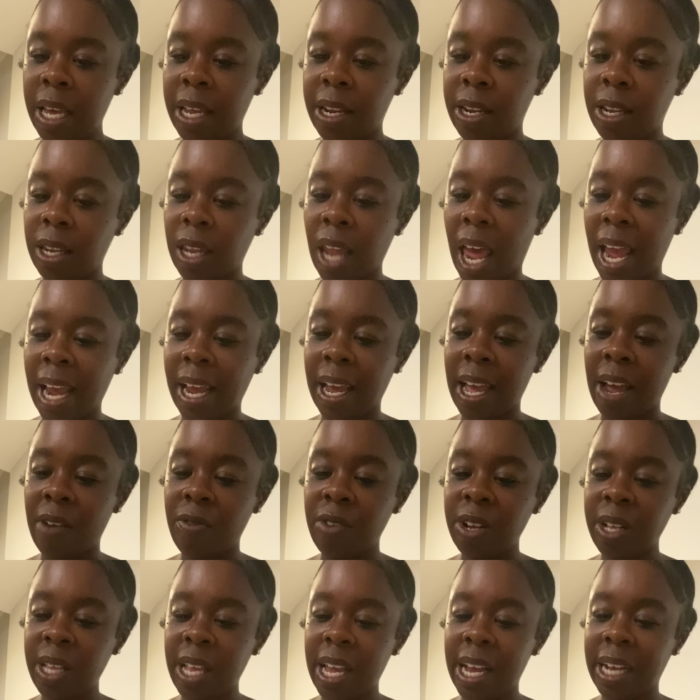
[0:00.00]
Like
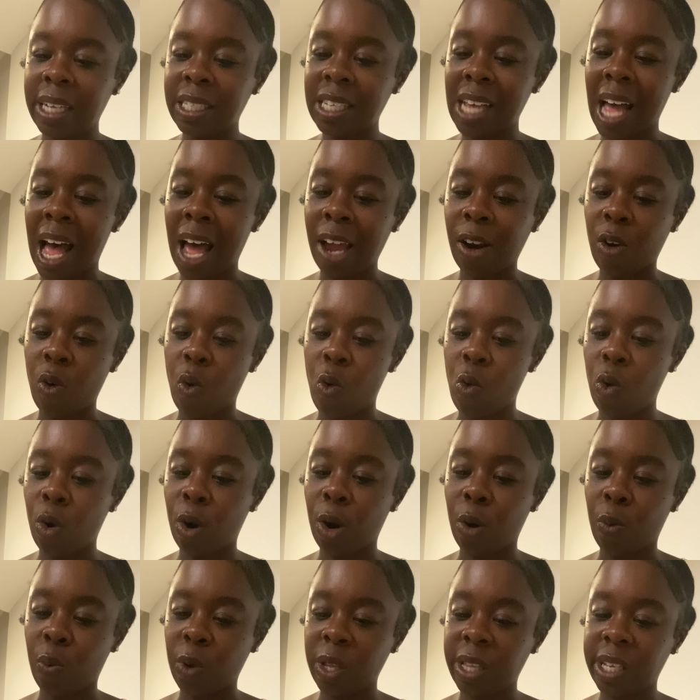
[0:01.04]
everything's out of
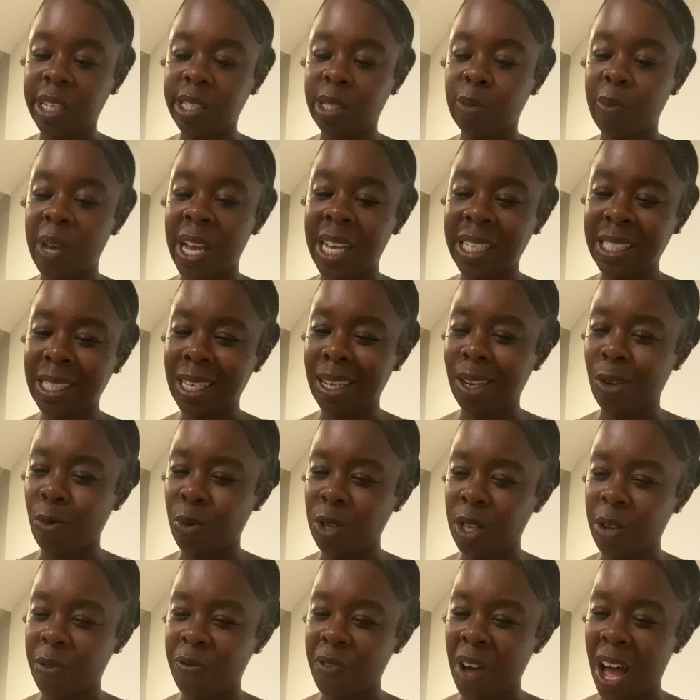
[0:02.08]
order with this masculine.
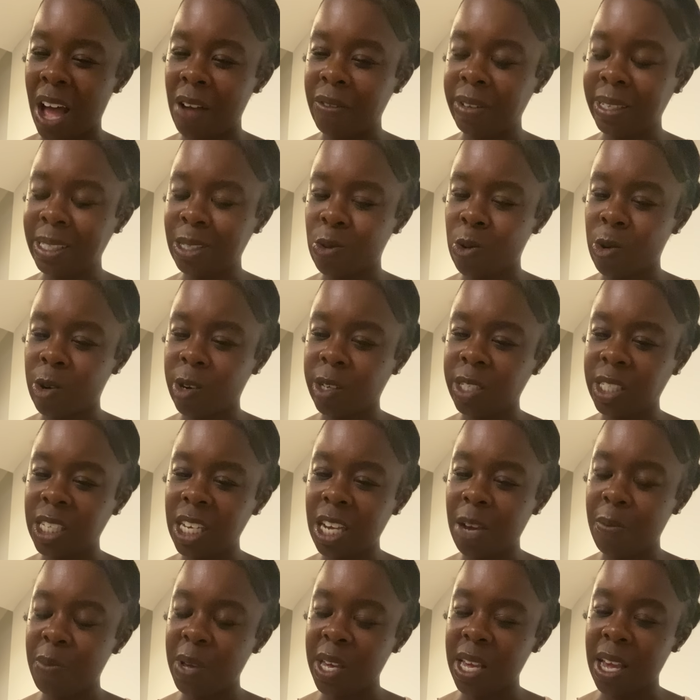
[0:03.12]
With the five of swords, he
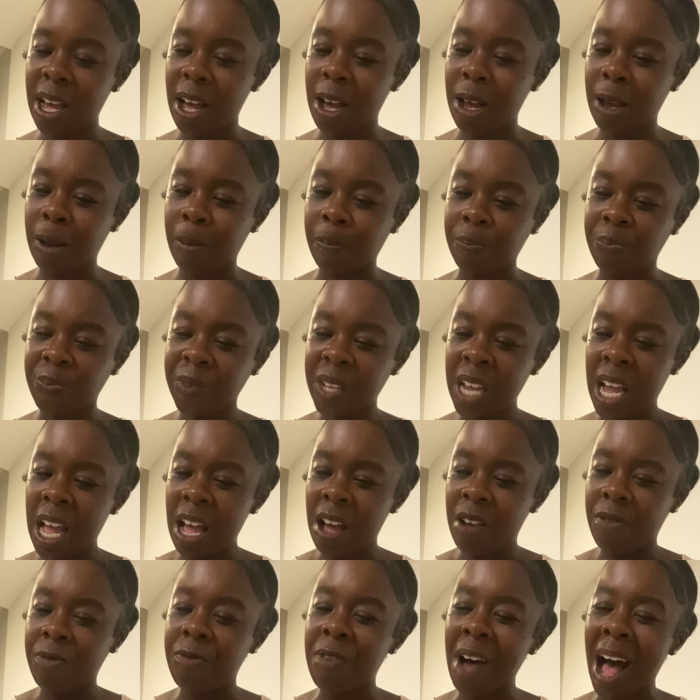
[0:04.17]
could be um
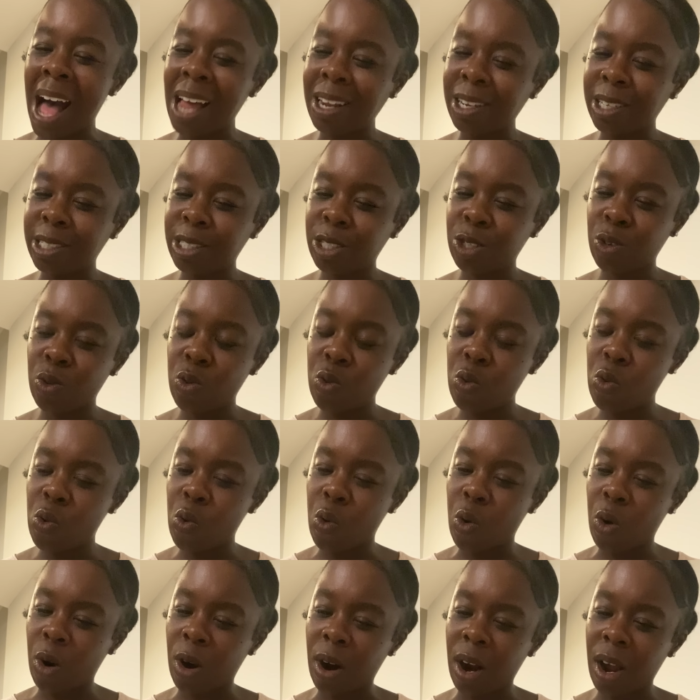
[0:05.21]
volatile
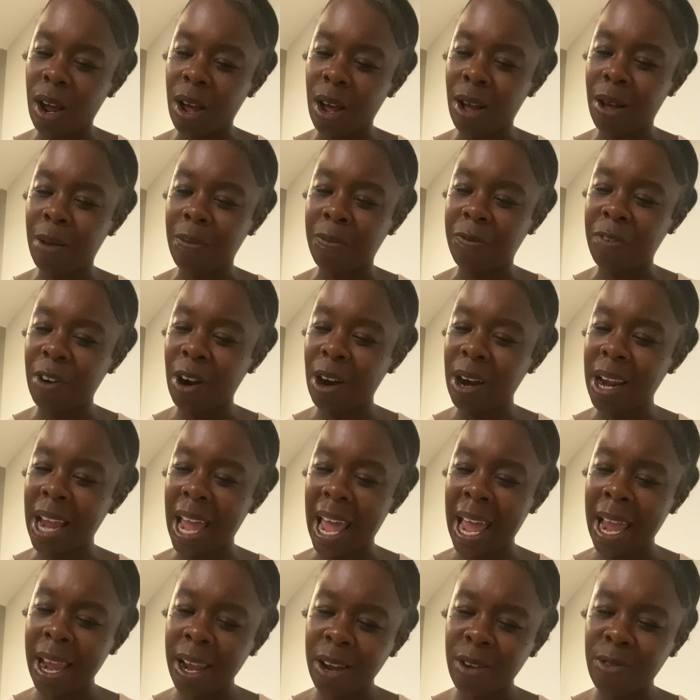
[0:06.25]
or um very
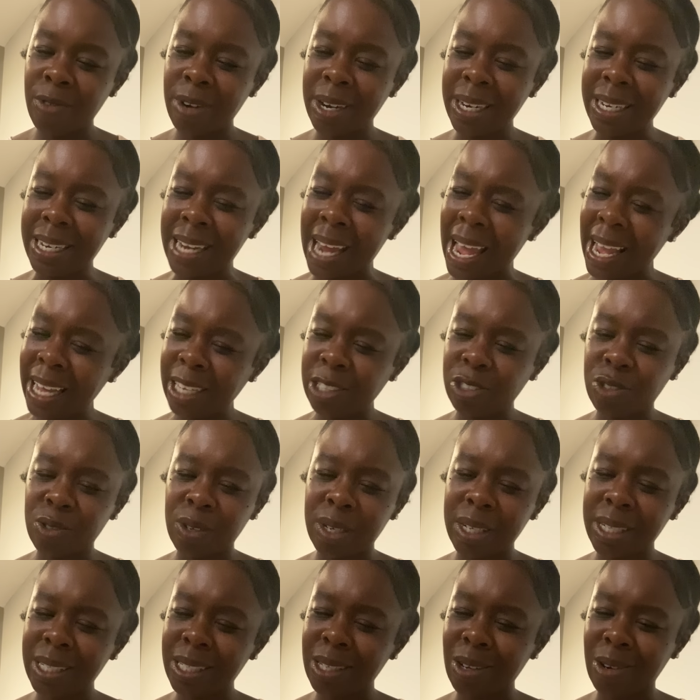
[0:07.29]
angry,
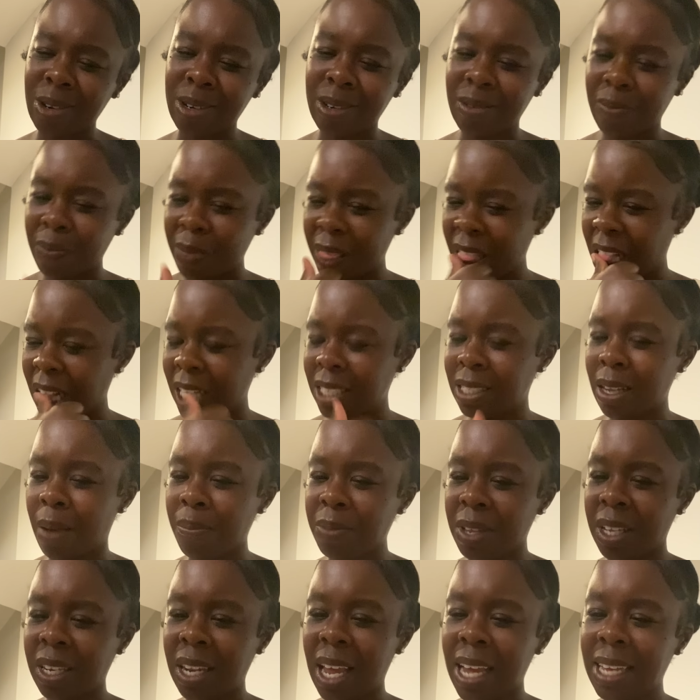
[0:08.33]
dangerous, or
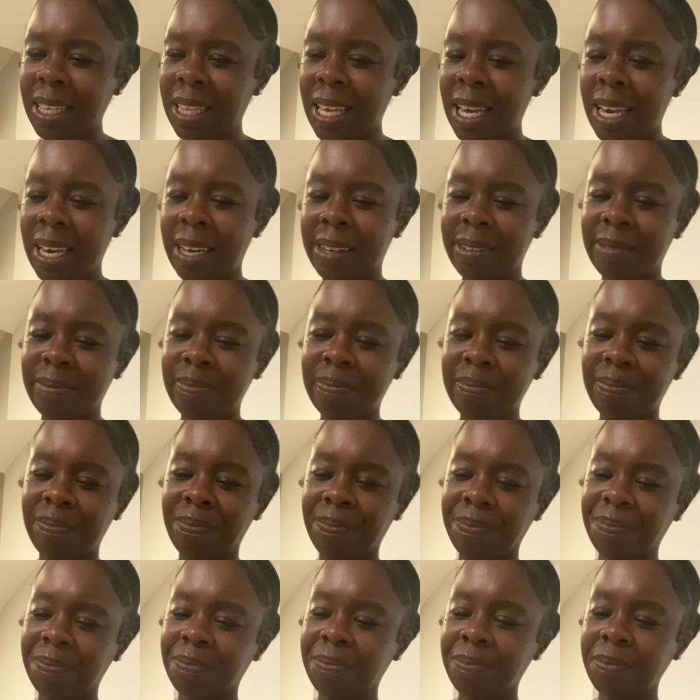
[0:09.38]
something like that.
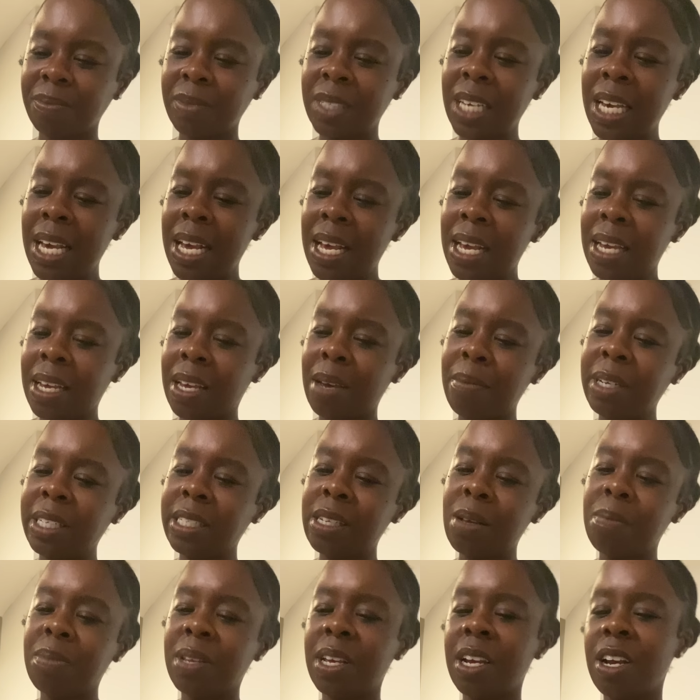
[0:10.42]
Give me
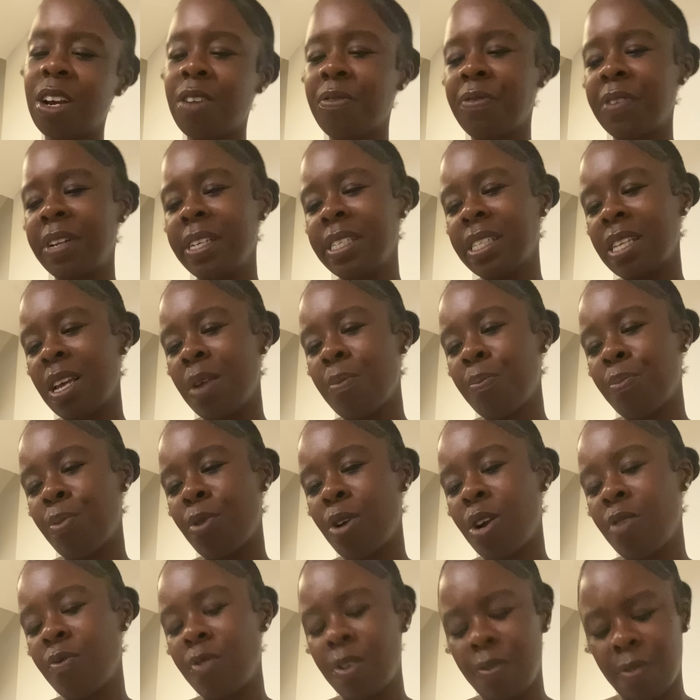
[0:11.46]
something here for this
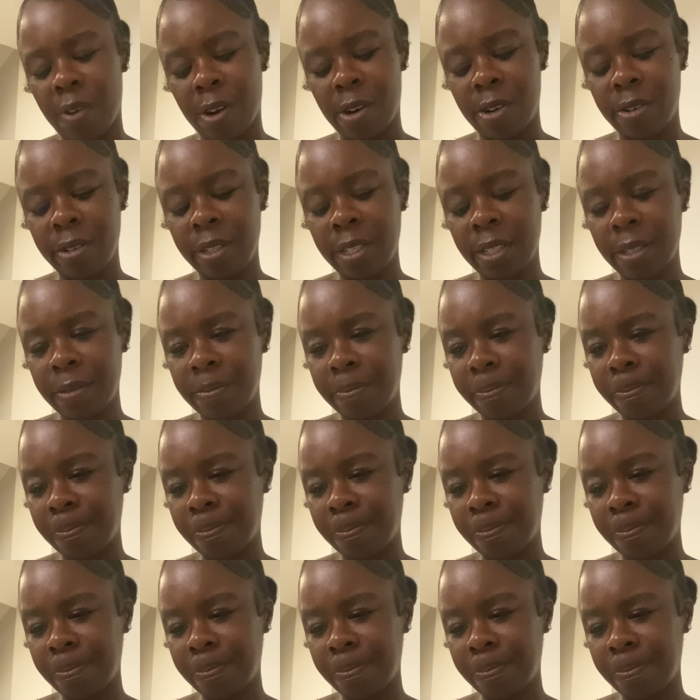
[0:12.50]
emperor in reverse.